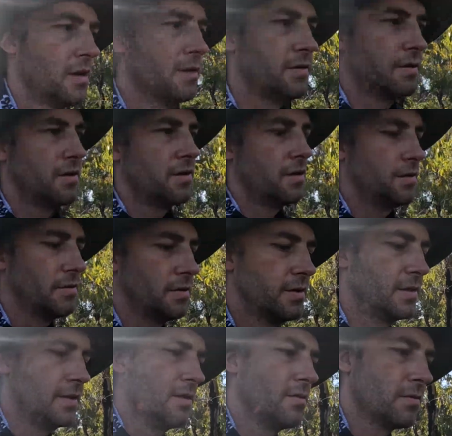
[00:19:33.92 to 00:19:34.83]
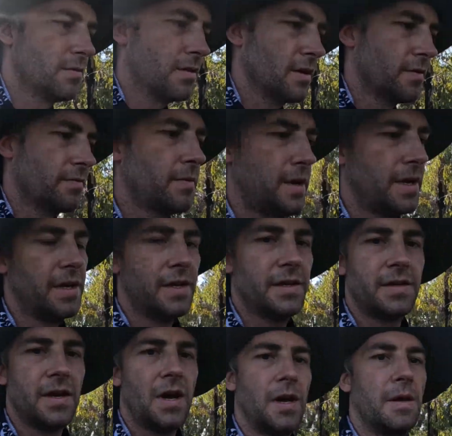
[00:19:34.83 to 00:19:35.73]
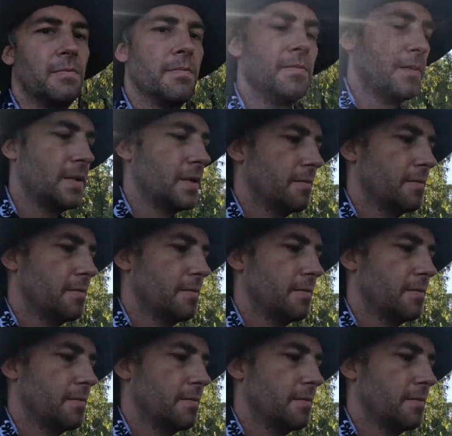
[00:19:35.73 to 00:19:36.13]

So still kind of plenty of time.